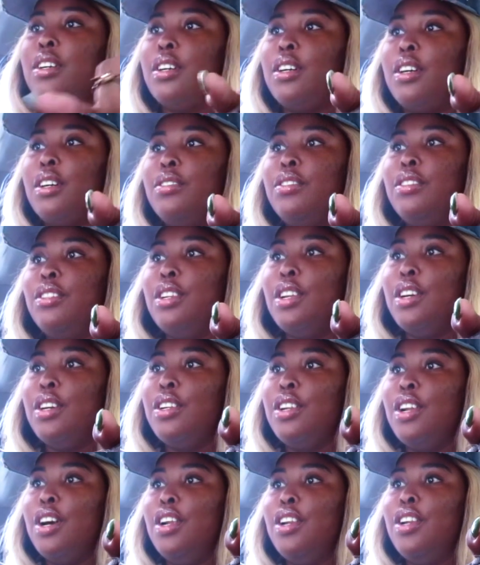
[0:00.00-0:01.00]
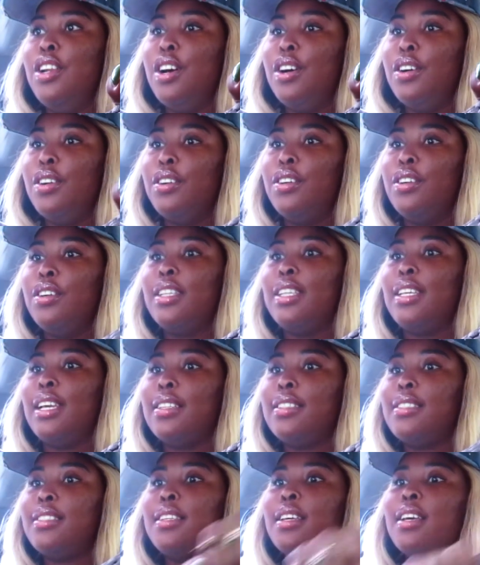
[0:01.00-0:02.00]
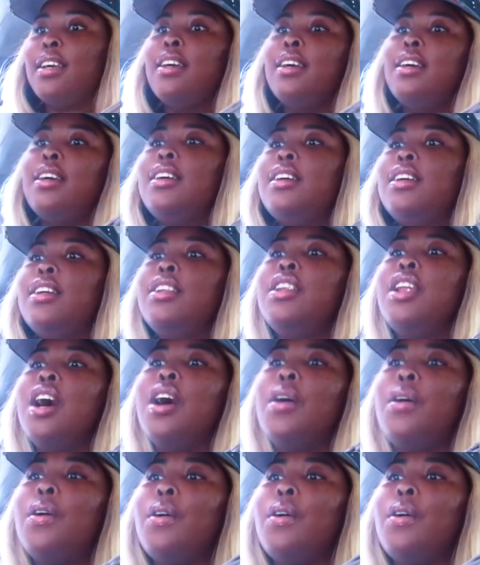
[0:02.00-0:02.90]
Oh no, no, no. Yes. No.